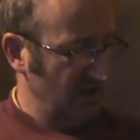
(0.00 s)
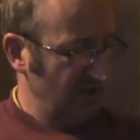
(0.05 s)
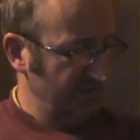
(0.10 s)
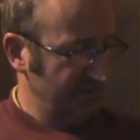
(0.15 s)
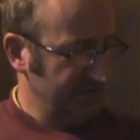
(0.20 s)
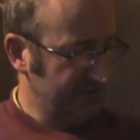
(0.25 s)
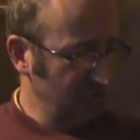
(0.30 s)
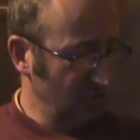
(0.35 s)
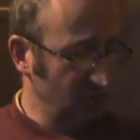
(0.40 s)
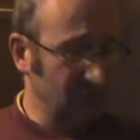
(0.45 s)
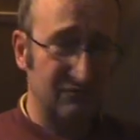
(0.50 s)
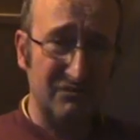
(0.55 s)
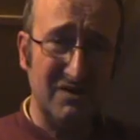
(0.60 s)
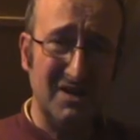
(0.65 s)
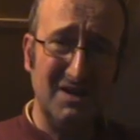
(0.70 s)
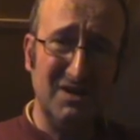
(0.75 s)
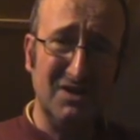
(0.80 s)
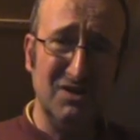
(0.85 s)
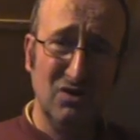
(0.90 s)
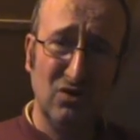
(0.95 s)
They don't
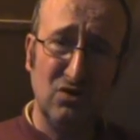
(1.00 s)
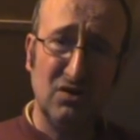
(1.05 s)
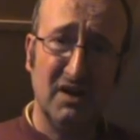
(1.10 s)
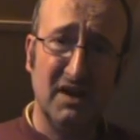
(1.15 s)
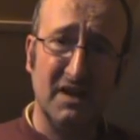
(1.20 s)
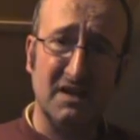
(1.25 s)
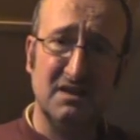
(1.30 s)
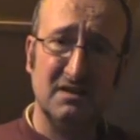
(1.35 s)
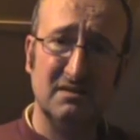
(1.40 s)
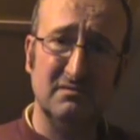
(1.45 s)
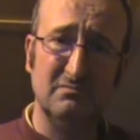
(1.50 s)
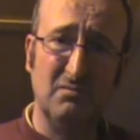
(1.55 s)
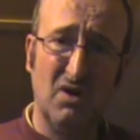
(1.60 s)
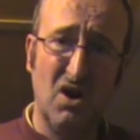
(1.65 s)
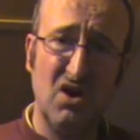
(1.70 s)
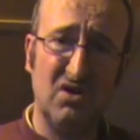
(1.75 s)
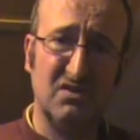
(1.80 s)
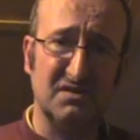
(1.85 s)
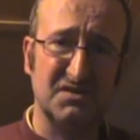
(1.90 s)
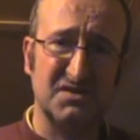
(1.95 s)
really look like
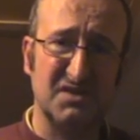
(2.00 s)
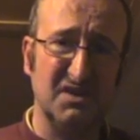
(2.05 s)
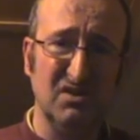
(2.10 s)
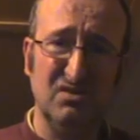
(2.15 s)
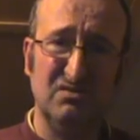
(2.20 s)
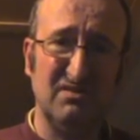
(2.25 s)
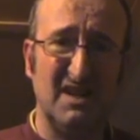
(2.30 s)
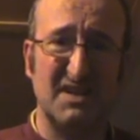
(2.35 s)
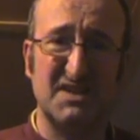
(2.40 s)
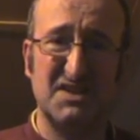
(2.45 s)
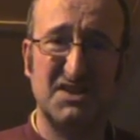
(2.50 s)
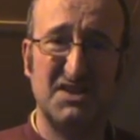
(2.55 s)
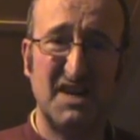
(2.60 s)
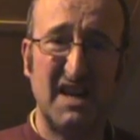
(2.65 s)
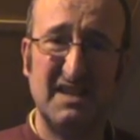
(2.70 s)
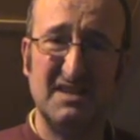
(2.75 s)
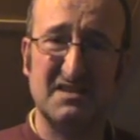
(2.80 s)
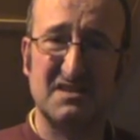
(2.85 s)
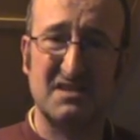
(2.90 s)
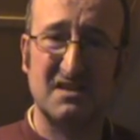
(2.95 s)
markings, they look like
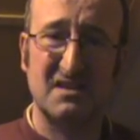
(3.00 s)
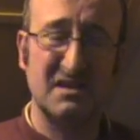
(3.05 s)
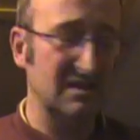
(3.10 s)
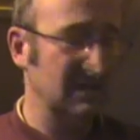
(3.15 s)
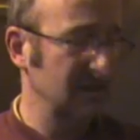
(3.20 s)
stickers.